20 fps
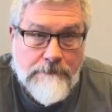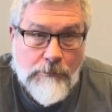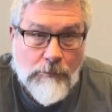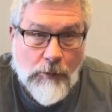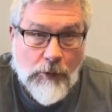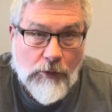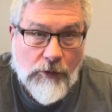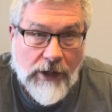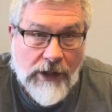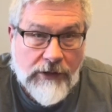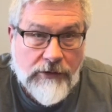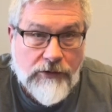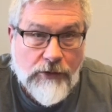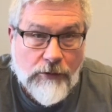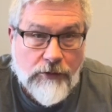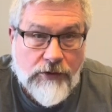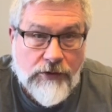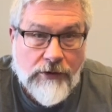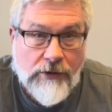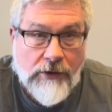Okay, so
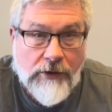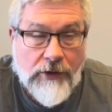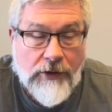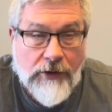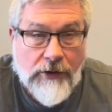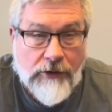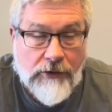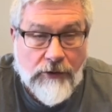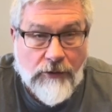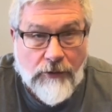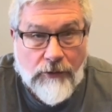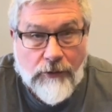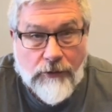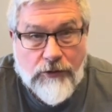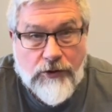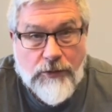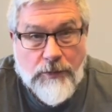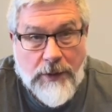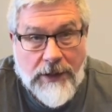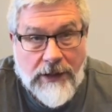you
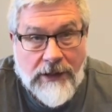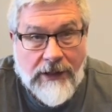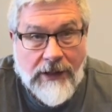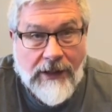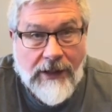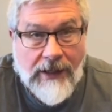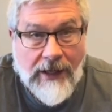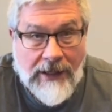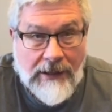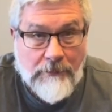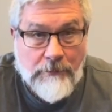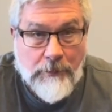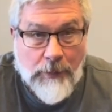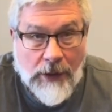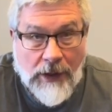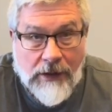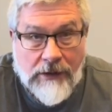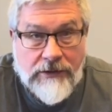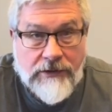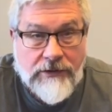spend
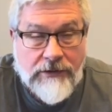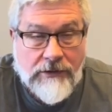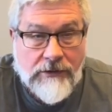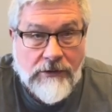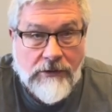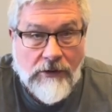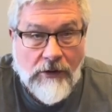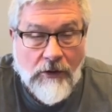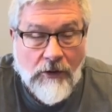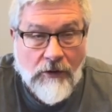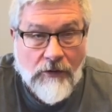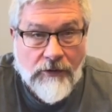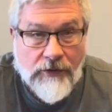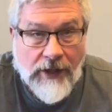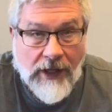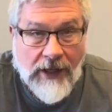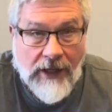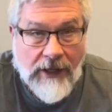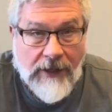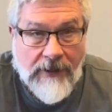$8 on
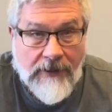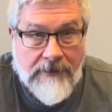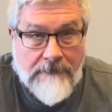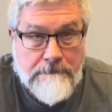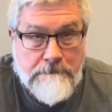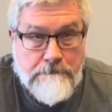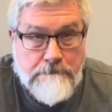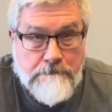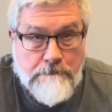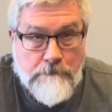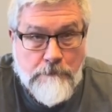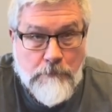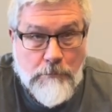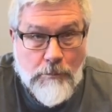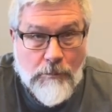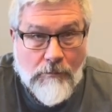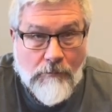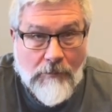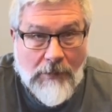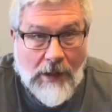a
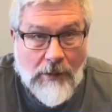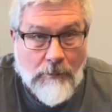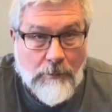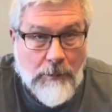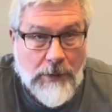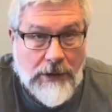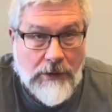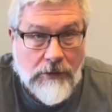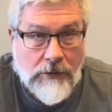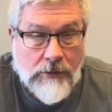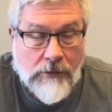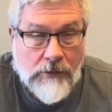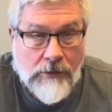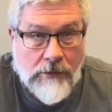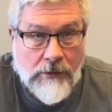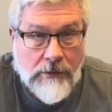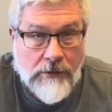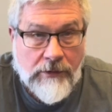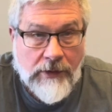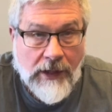meal
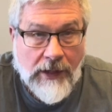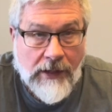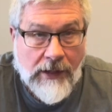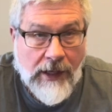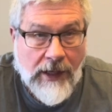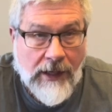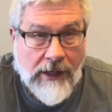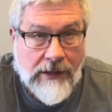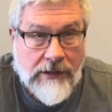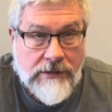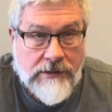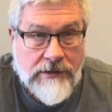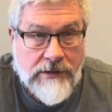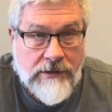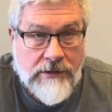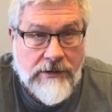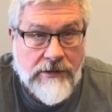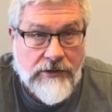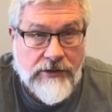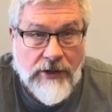that has
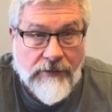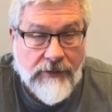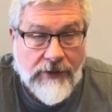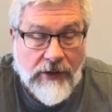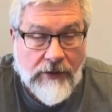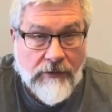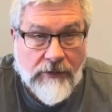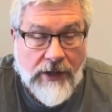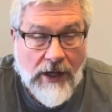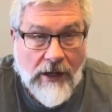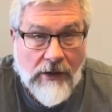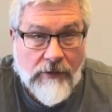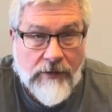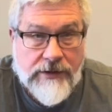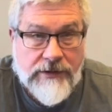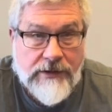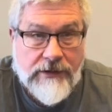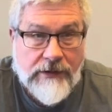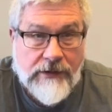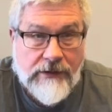700 calories
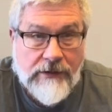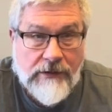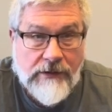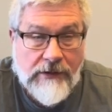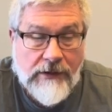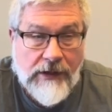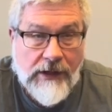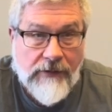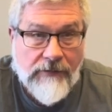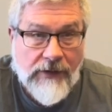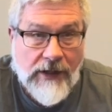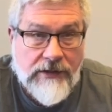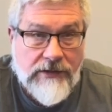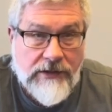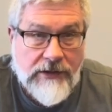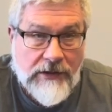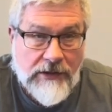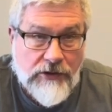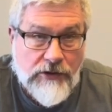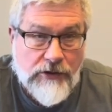in it, and that's
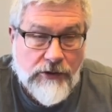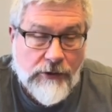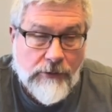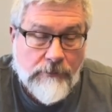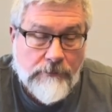the issue.